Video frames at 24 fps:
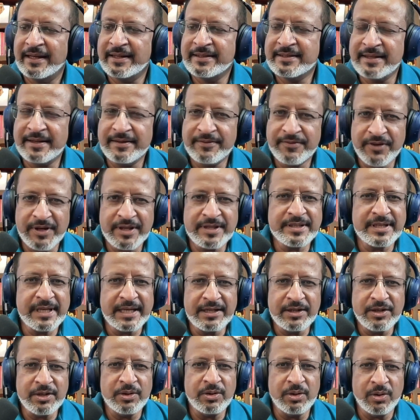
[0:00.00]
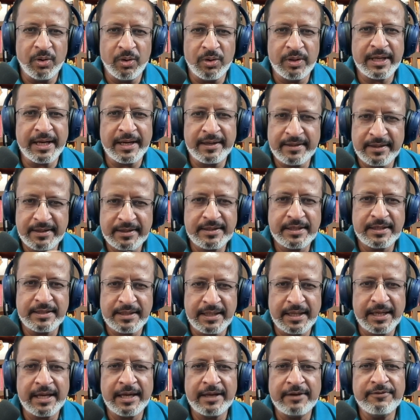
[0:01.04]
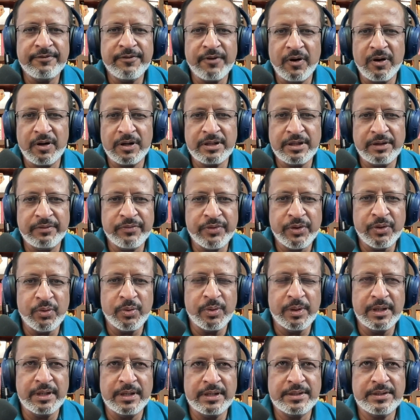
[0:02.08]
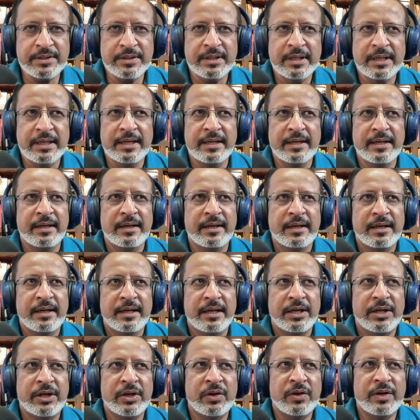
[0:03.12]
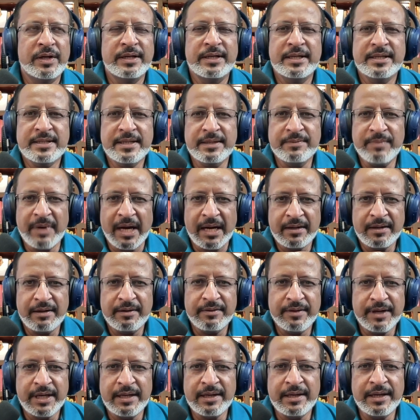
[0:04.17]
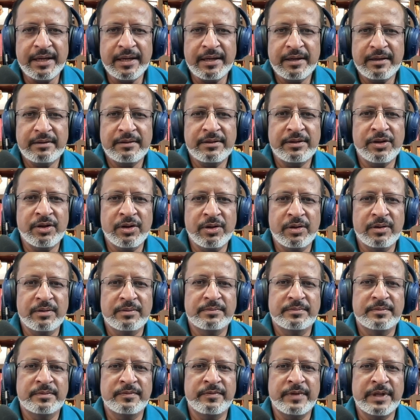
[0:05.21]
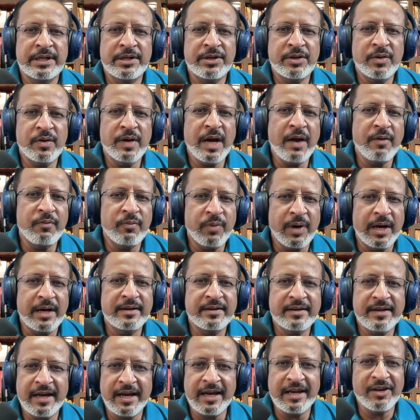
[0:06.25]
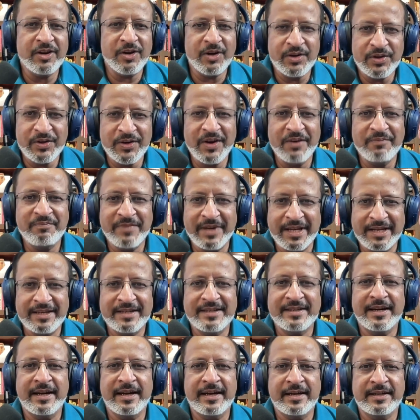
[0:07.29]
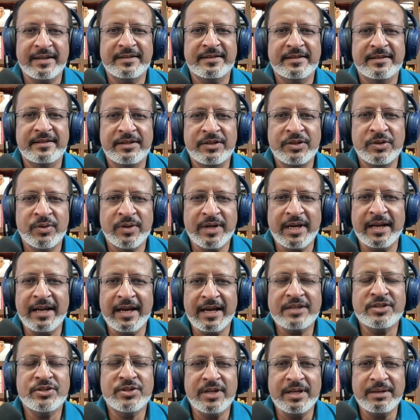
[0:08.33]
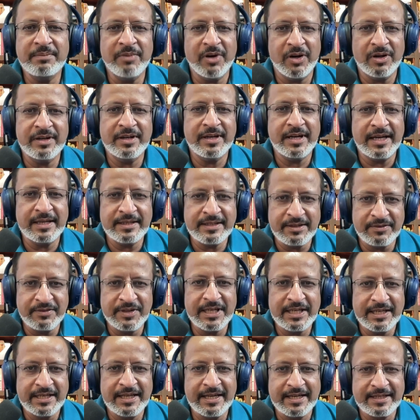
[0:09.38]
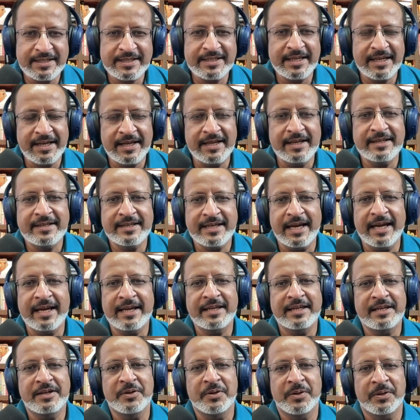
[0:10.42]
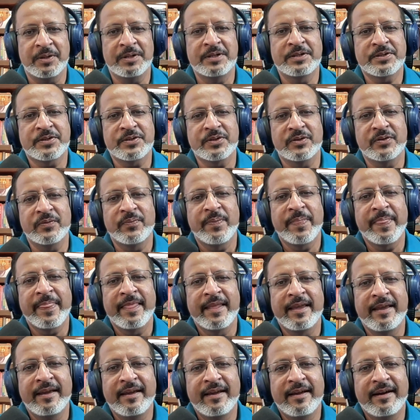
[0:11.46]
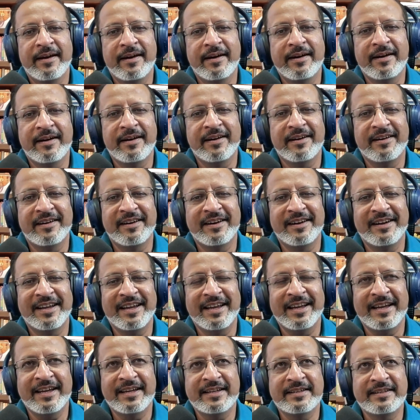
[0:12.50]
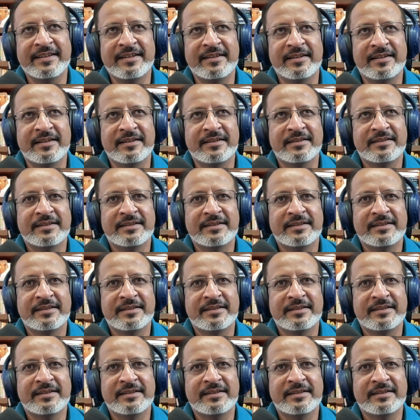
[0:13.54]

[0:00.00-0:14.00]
it's interesting to note, and this is again for the viewers. It doesn't matter really, whether you have one tank or you have many tanks. You can actually monetize even in that single tank also. And